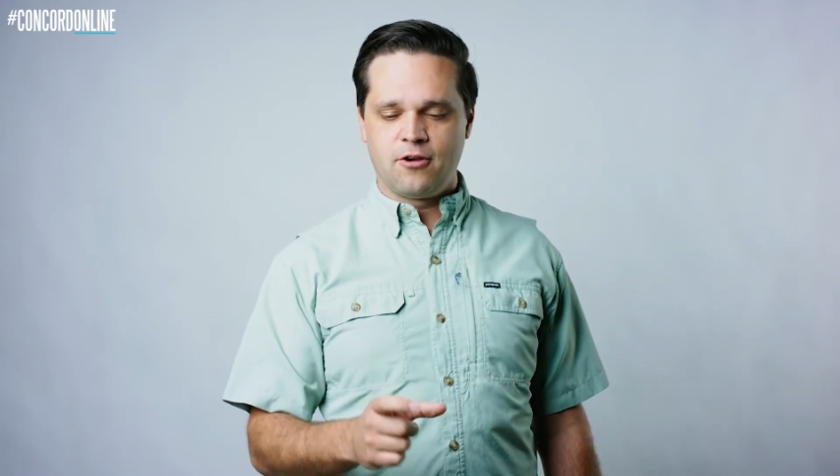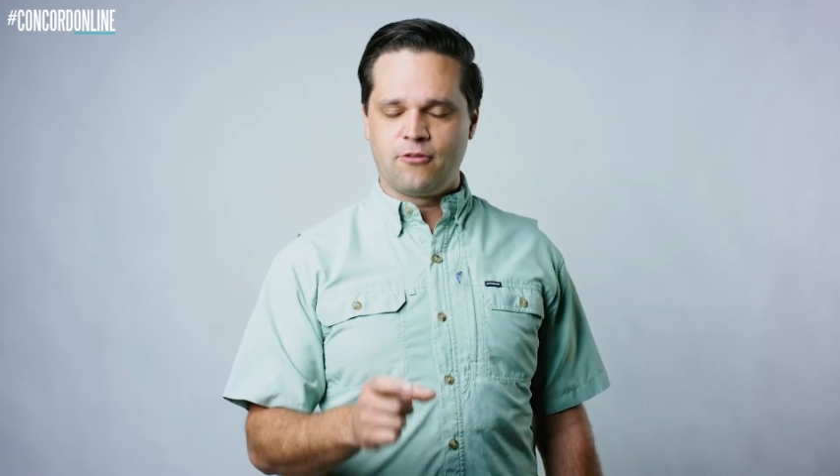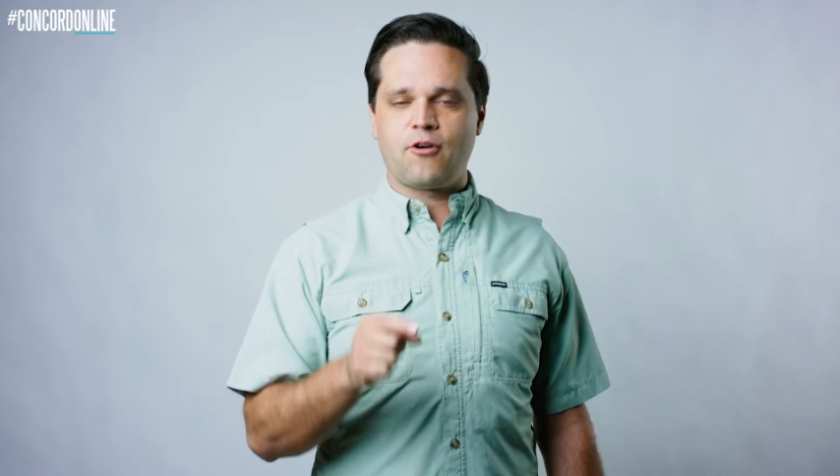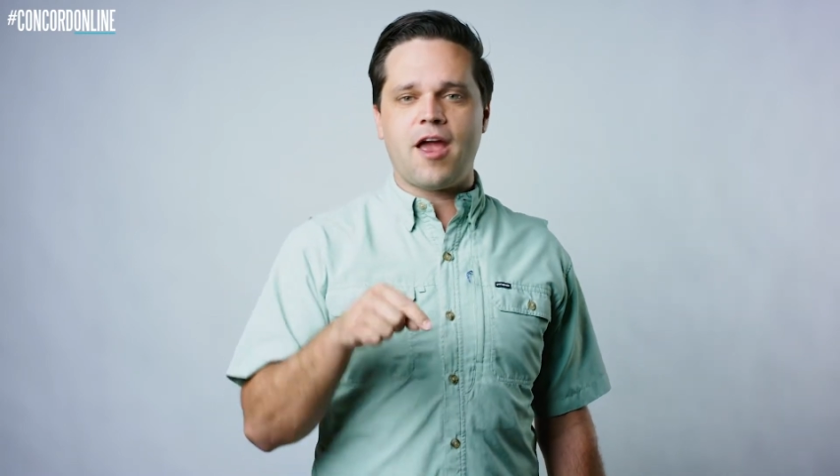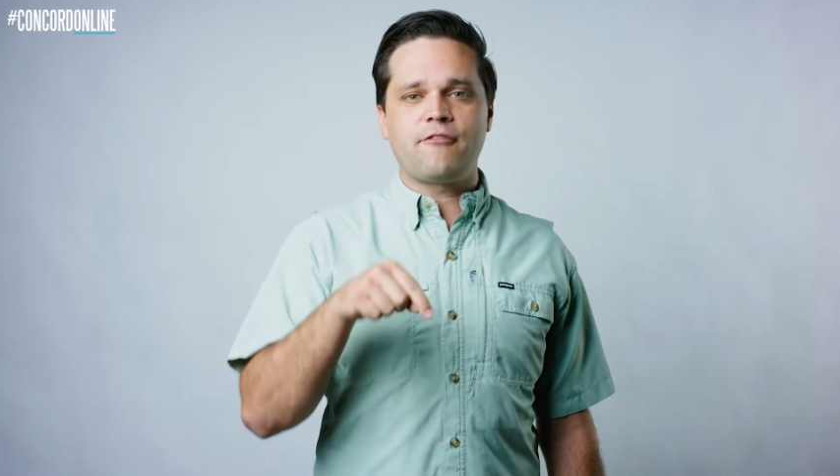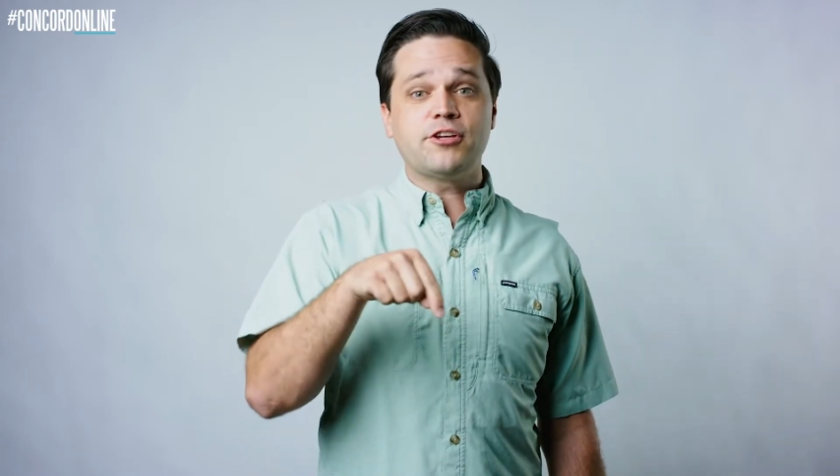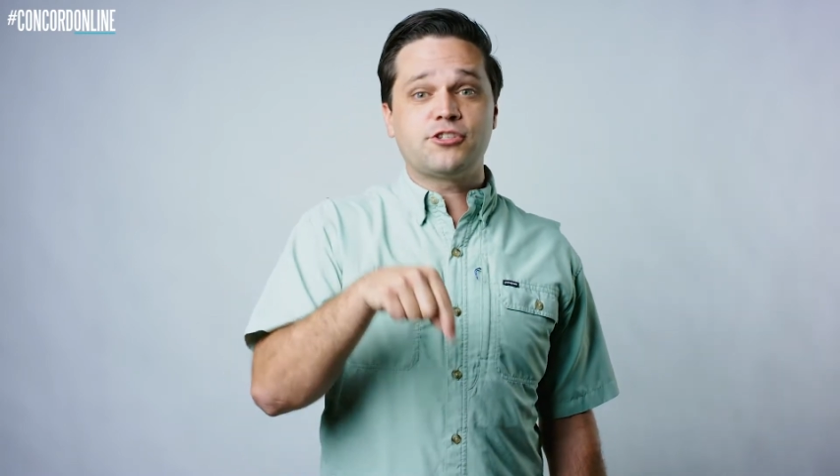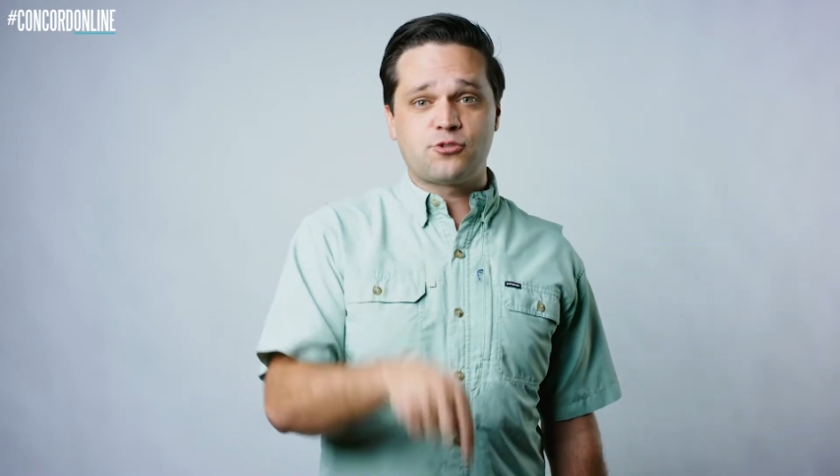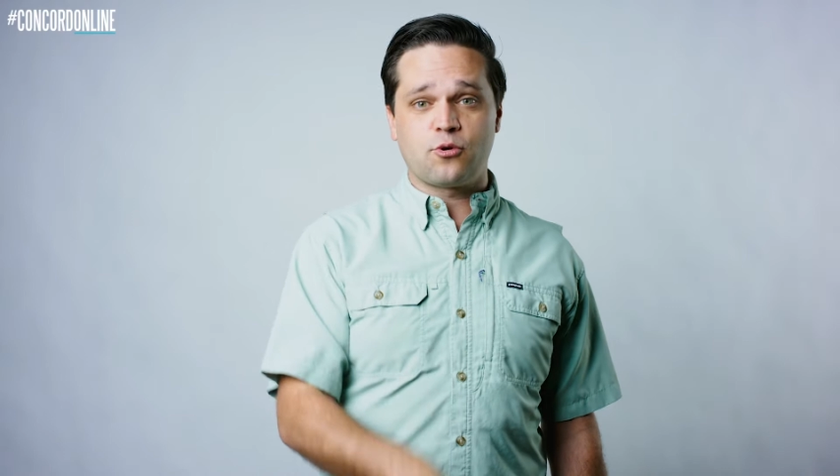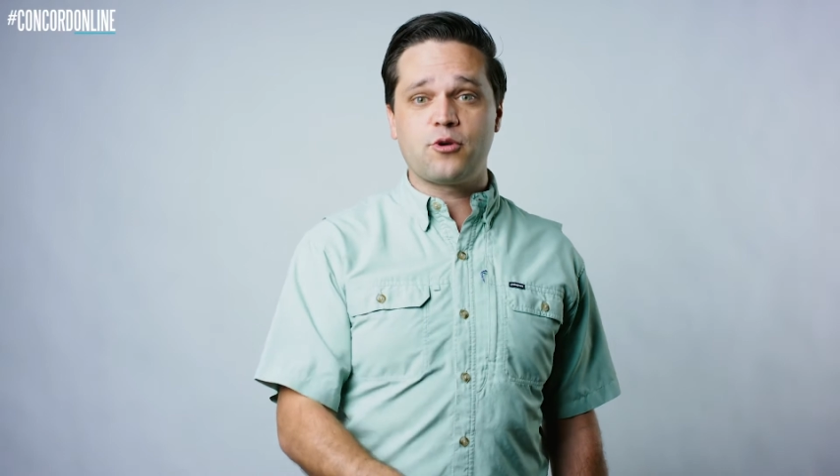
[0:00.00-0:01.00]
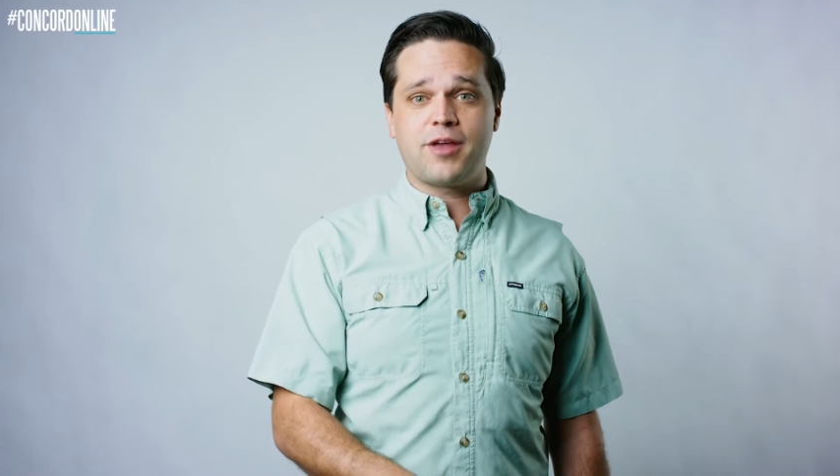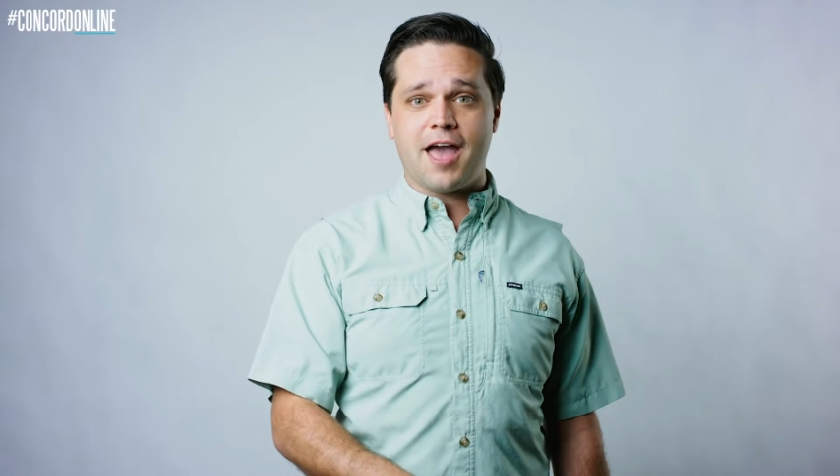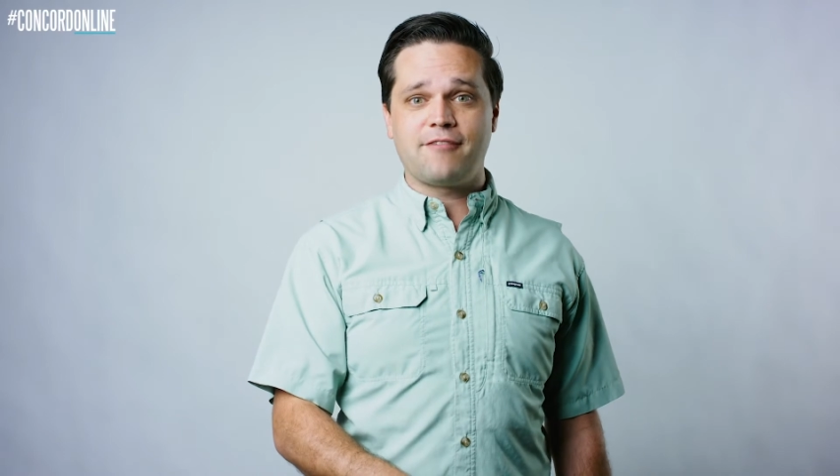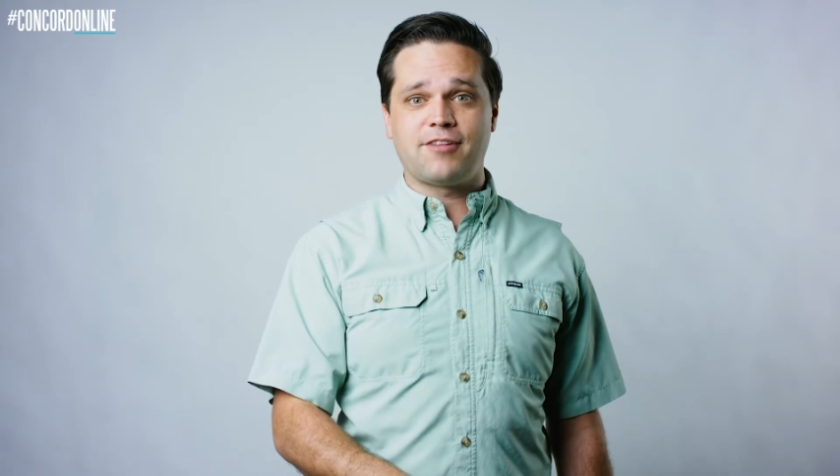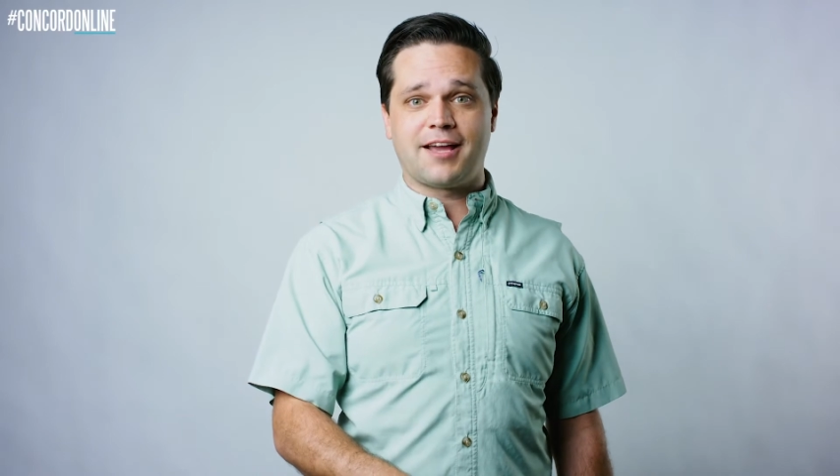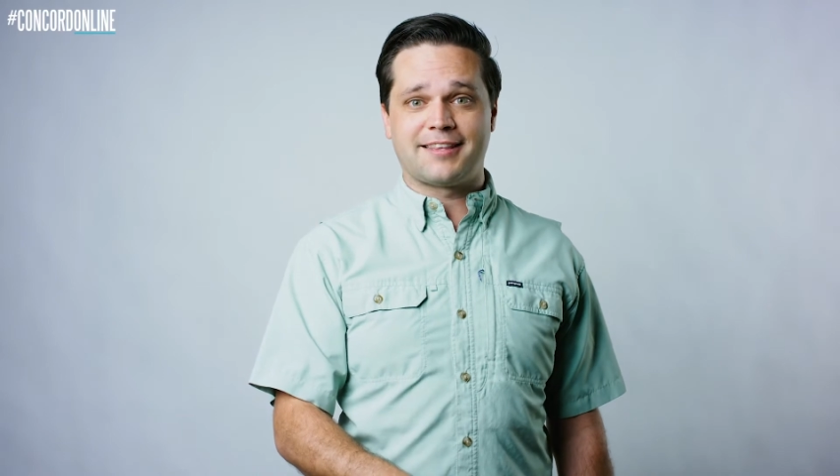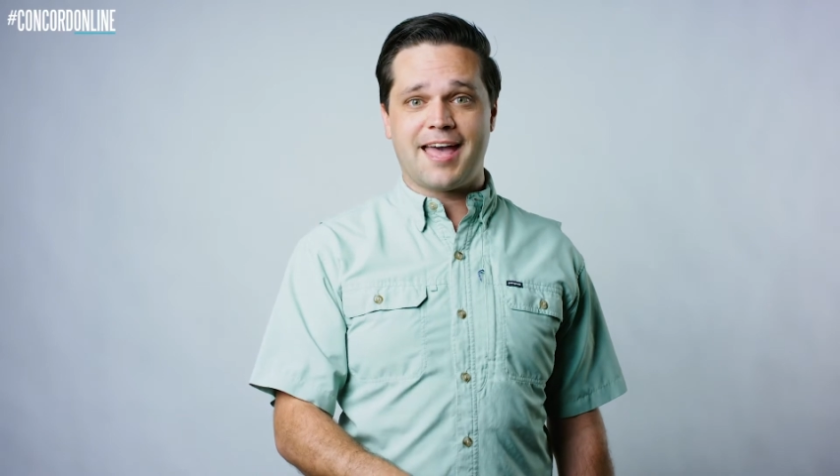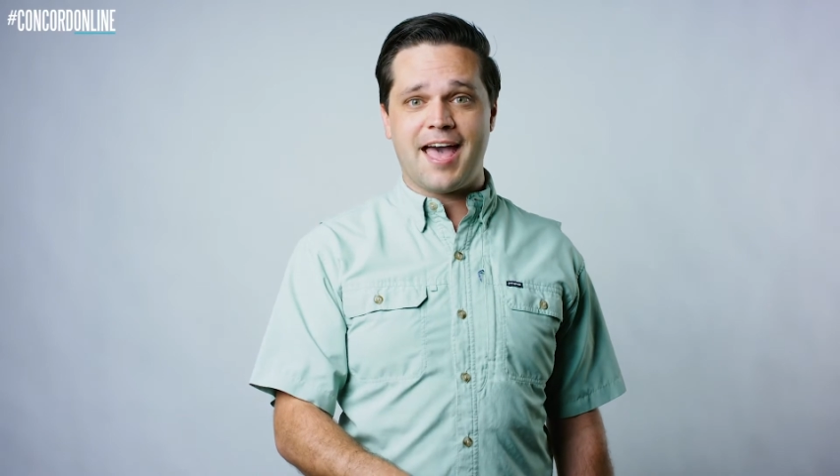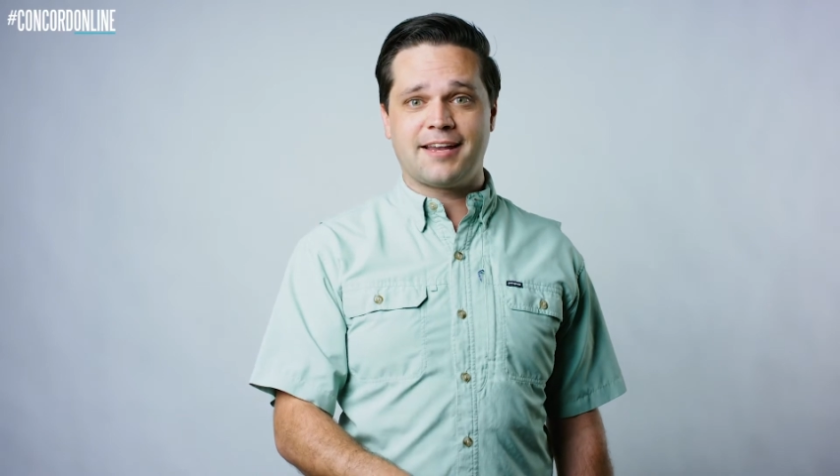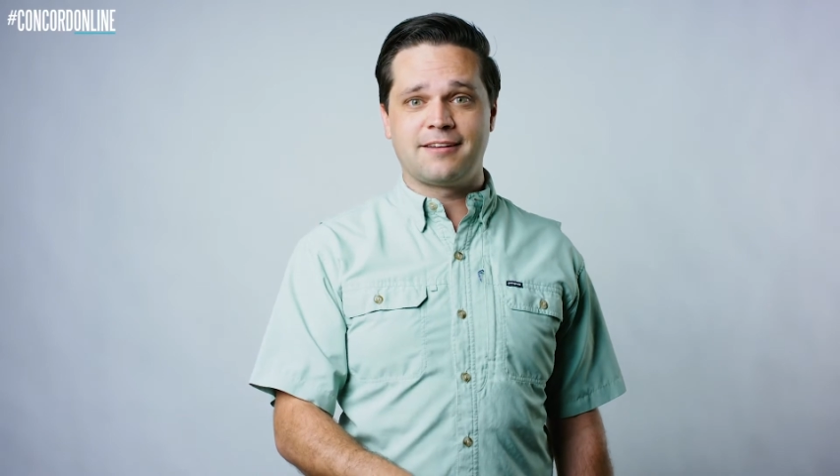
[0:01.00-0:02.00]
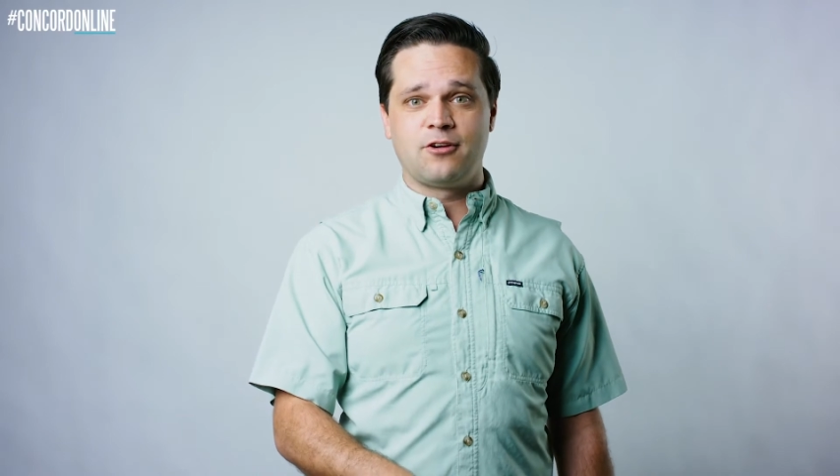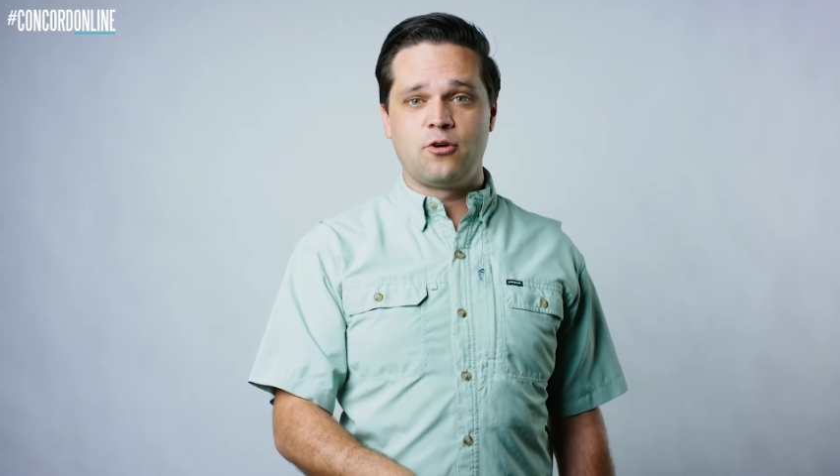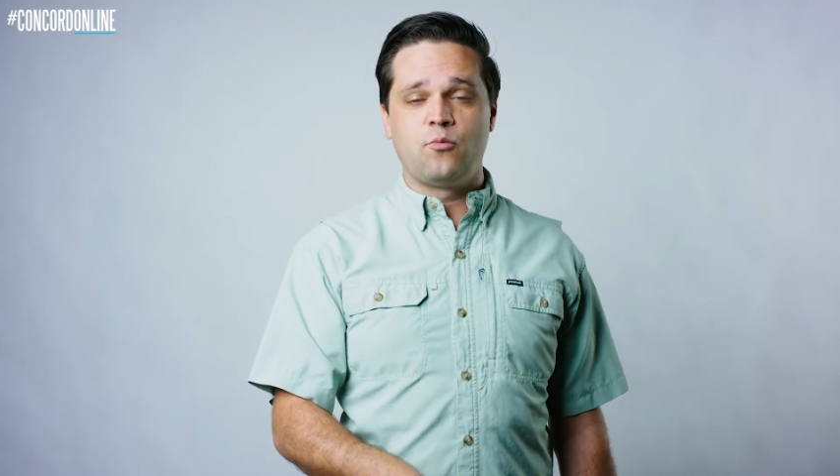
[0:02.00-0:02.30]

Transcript: for every story we have like that,